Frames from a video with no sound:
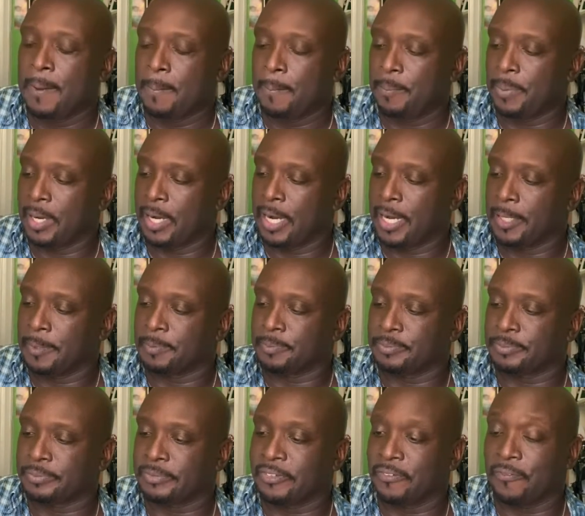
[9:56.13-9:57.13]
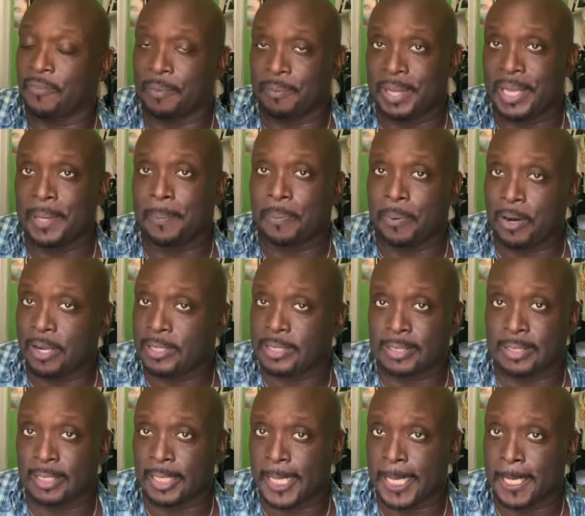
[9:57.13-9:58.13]
But For me
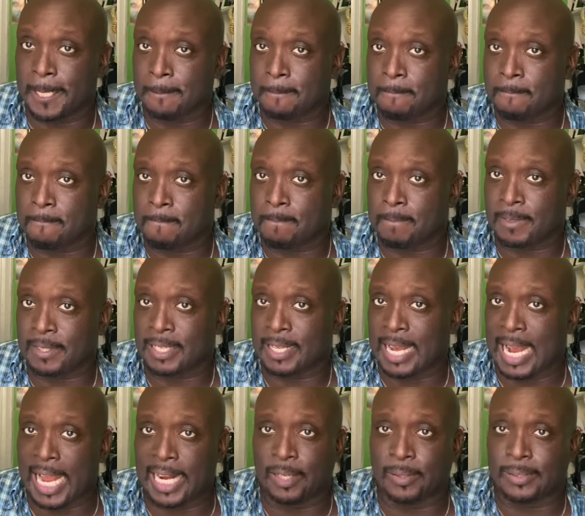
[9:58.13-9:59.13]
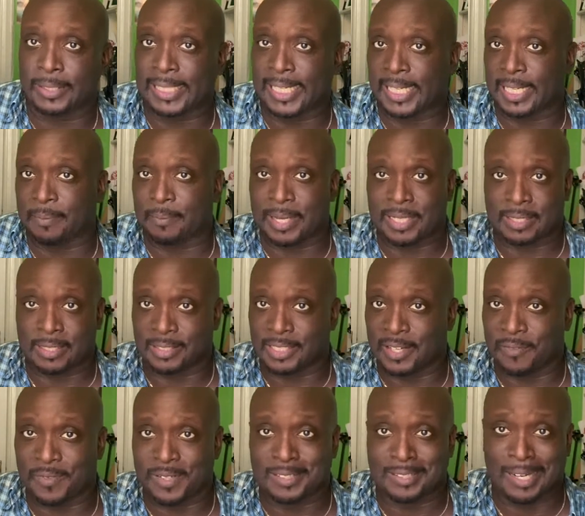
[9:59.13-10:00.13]
personally, I don't think it makes a
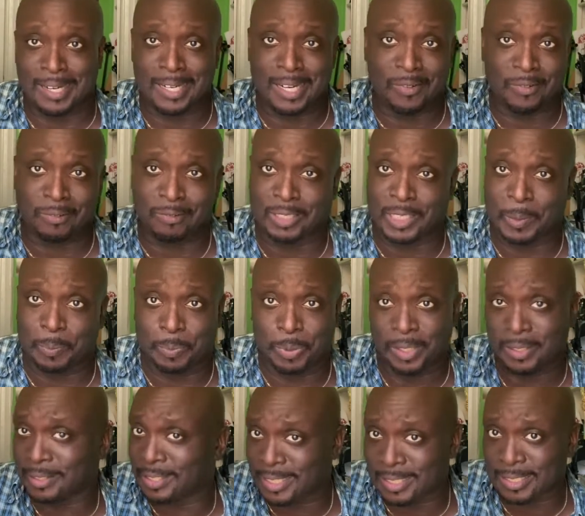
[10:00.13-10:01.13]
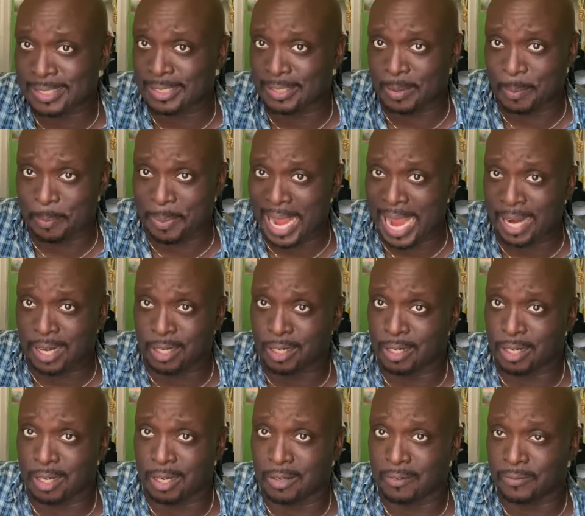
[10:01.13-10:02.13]
difference. I never really put this at the back
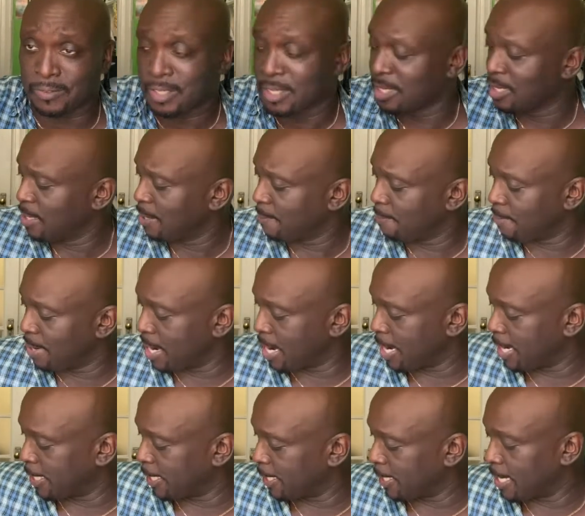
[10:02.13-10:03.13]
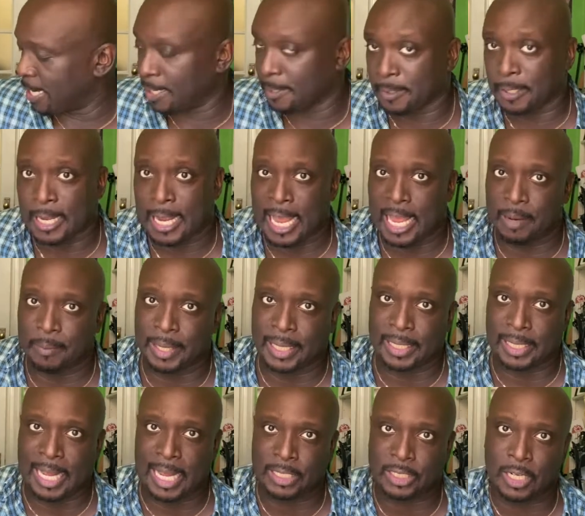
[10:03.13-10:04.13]
of my
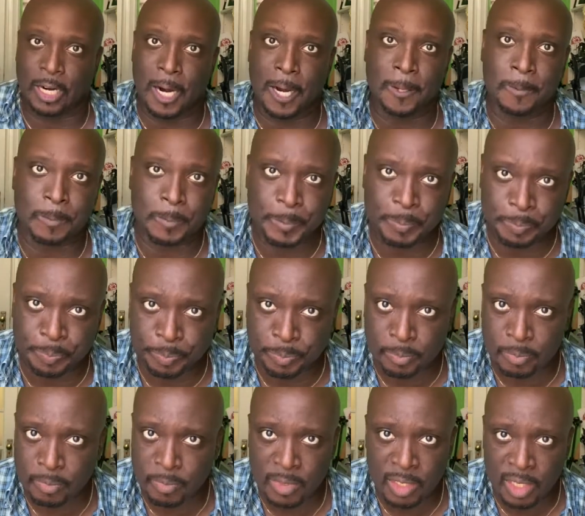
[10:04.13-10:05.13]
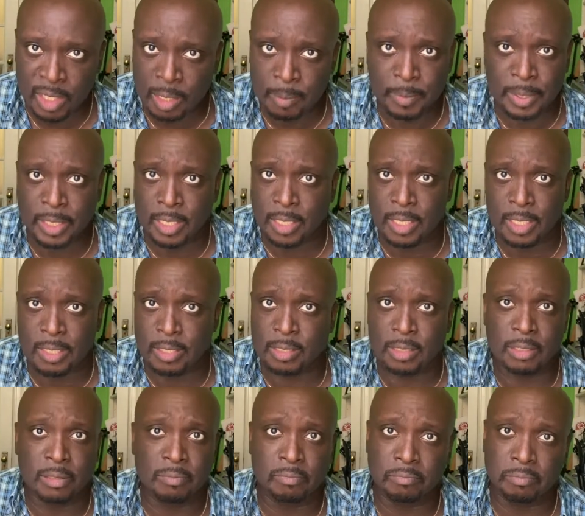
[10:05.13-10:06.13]
anime glass art
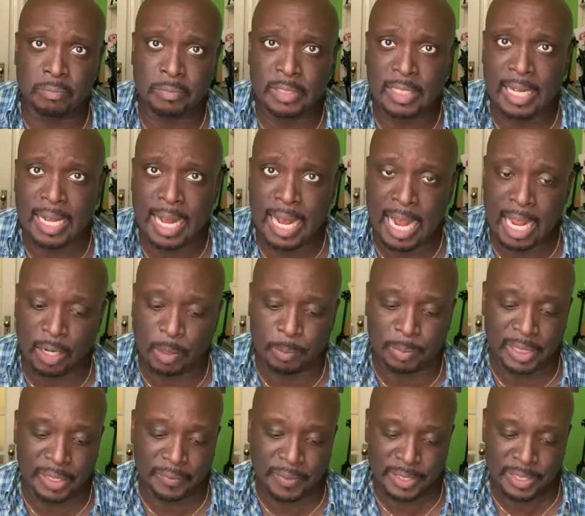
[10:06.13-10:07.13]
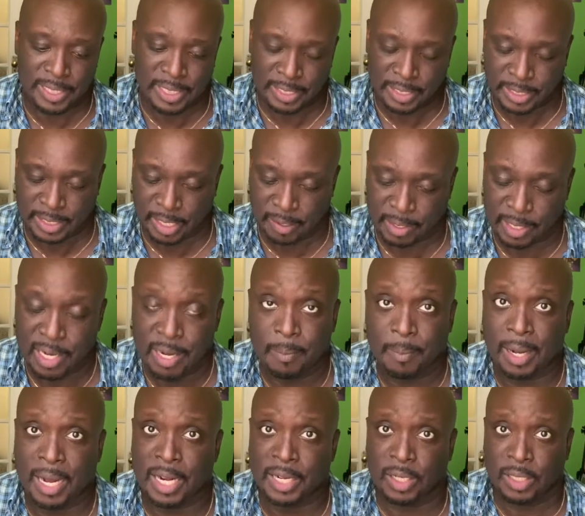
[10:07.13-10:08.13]
because I don't believe it's necessary.
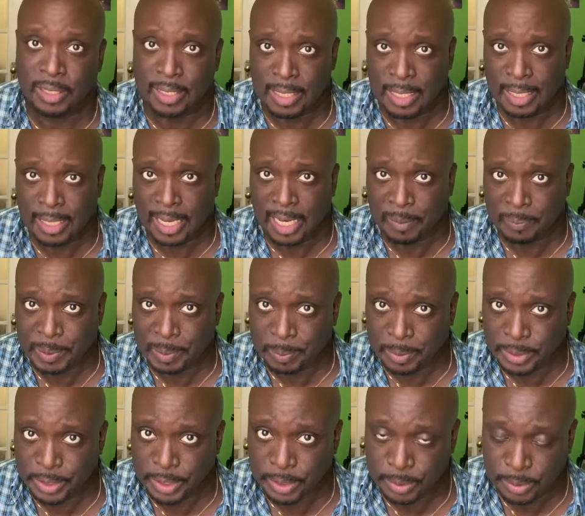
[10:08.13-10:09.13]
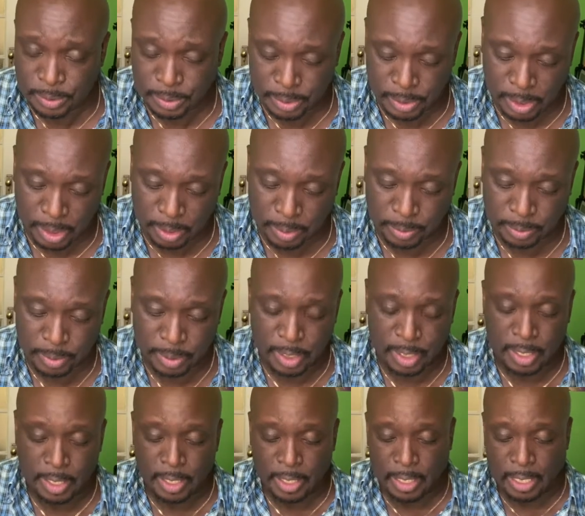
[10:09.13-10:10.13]
But I know that a lot of people do. So
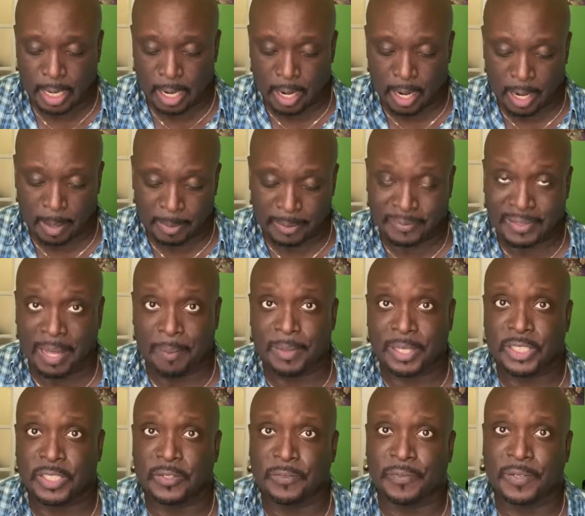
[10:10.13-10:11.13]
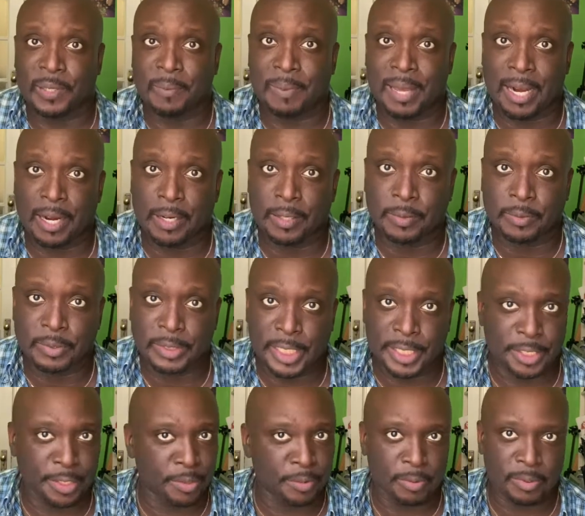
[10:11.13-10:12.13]
if that makes you feel better,
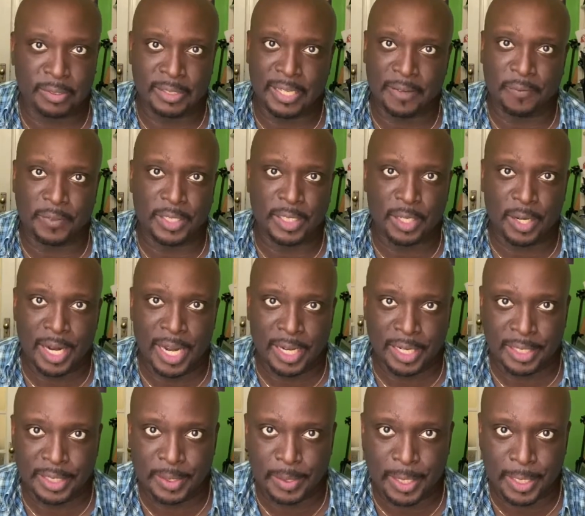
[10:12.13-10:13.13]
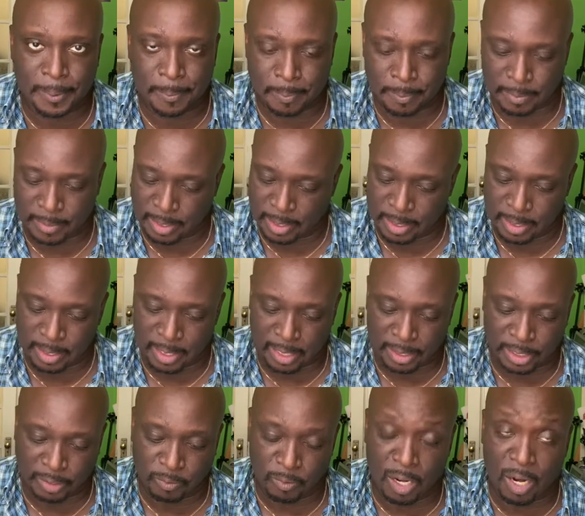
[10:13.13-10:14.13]
then definitely go ahead and do it.
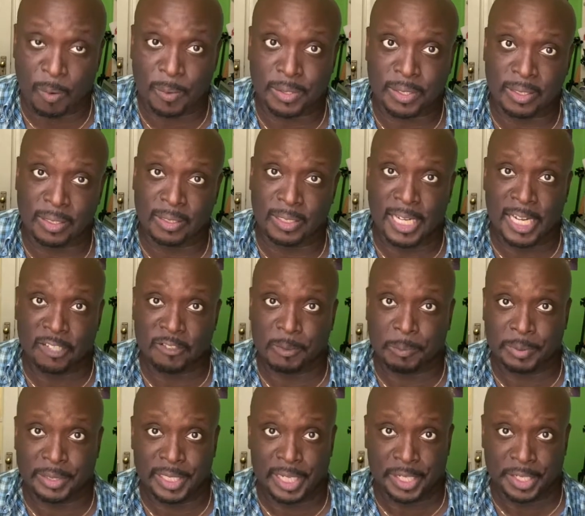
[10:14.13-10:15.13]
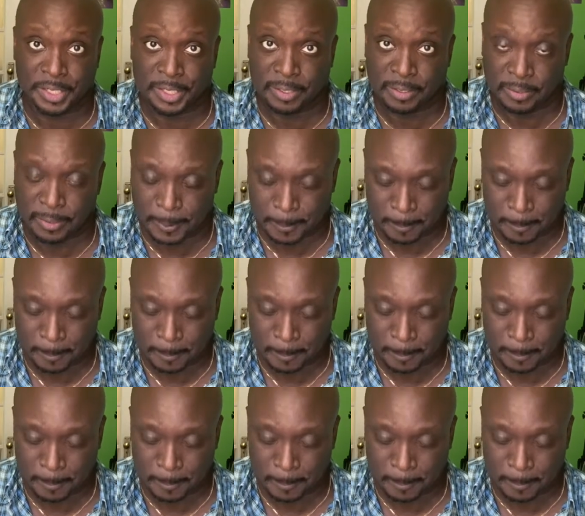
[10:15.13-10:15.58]
Nothing wrong with a little extra protection.